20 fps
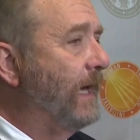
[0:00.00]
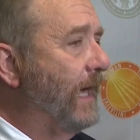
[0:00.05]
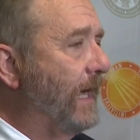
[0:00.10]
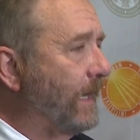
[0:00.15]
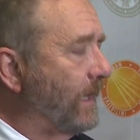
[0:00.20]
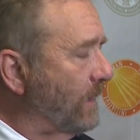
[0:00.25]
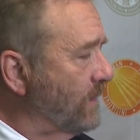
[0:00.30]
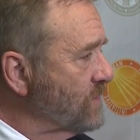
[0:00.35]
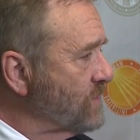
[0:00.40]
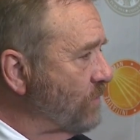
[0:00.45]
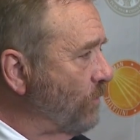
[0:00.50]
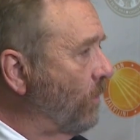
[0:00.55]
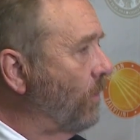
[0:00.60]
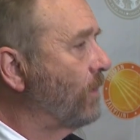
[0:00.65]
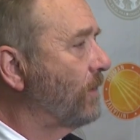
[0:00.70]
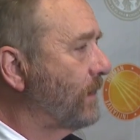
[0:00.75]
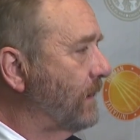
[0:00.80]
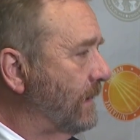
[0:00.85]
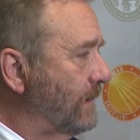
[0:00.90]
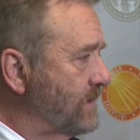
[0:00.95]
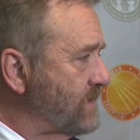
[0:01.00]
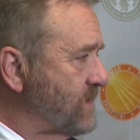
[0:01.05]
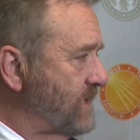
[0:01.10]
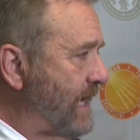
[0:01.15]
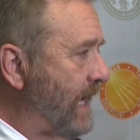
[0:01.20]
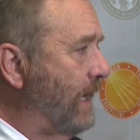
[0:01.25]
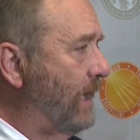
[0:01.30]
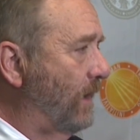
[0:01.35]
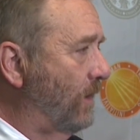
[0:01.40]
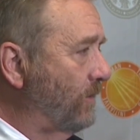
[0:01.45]
And as word gets
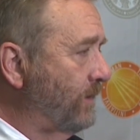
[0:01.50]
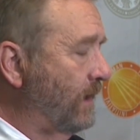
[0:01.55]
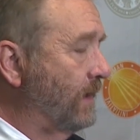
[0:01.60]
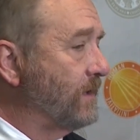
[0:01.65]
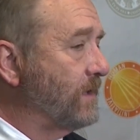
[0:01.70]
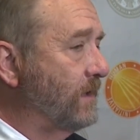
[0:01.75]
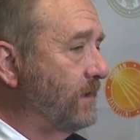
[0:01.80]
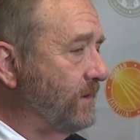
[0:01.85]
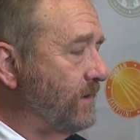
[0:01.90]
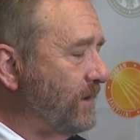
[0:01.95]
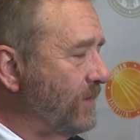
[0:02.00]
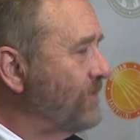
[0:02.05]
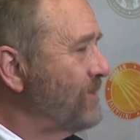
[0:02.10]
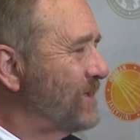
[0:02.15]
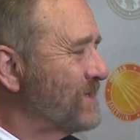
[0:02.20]
out, and